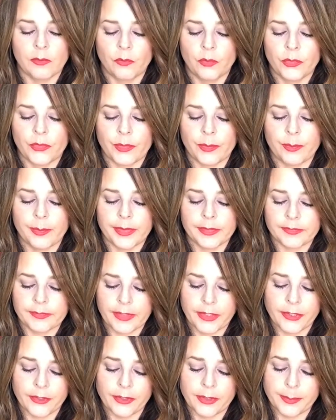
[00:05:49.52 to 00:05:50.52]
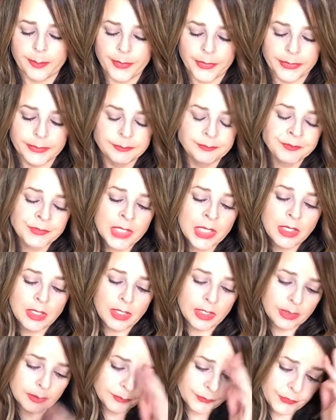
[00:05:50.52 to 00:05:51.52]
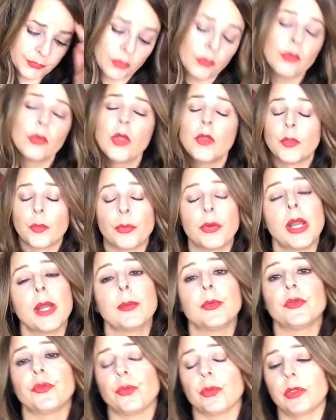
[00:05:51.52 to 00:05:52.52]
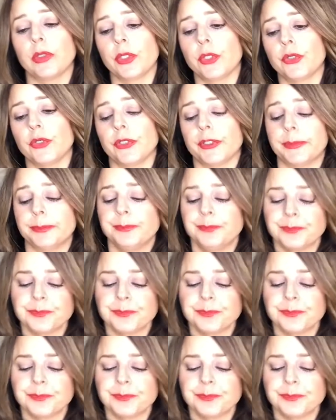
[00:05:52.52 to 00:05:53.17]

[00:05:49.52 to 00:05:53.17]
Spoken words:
with the mascara, but so the primer is really good.